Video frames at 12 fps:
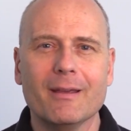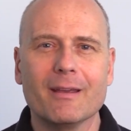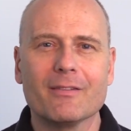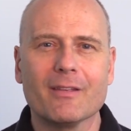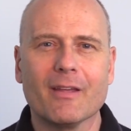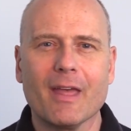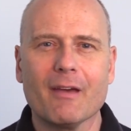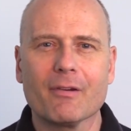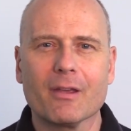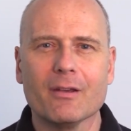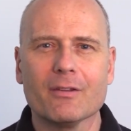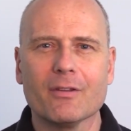in South
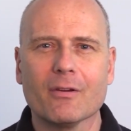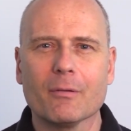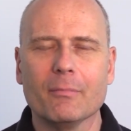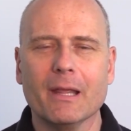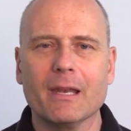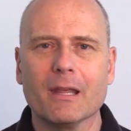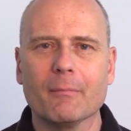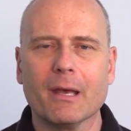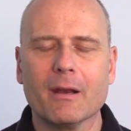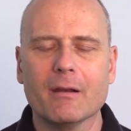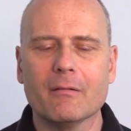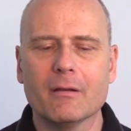Africa, so complaining
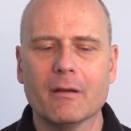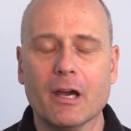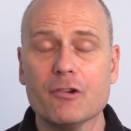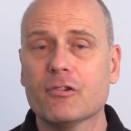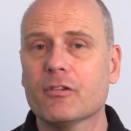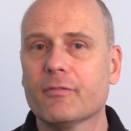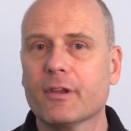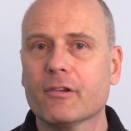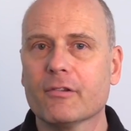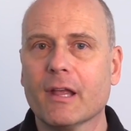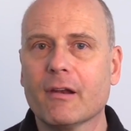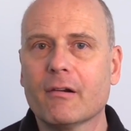about it hundreds of
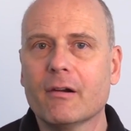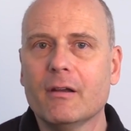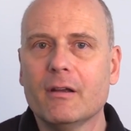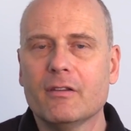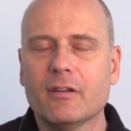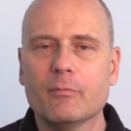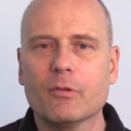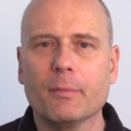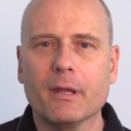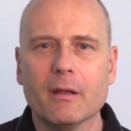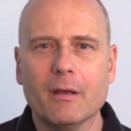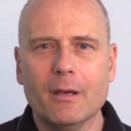years later seems a
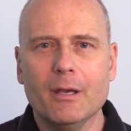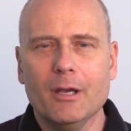bit